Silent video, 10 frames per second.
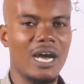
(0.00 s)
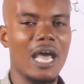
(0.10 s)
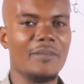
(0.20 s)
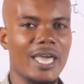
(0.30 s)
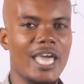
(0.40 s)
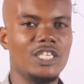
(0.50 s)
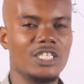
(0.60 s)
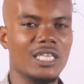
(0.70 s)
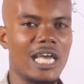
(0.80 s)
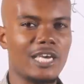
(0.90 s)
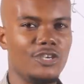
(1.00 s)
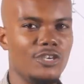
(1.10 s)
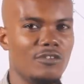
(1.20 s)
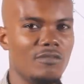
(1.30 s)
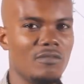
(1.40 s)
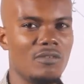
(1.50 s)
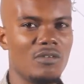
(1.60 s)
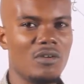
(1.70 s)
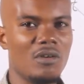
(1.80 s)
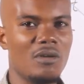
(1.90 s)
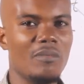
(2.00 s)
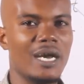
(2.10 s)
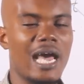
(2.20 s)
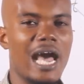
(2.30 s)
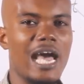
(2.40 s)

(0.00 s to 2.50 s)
I am Haitian like you, but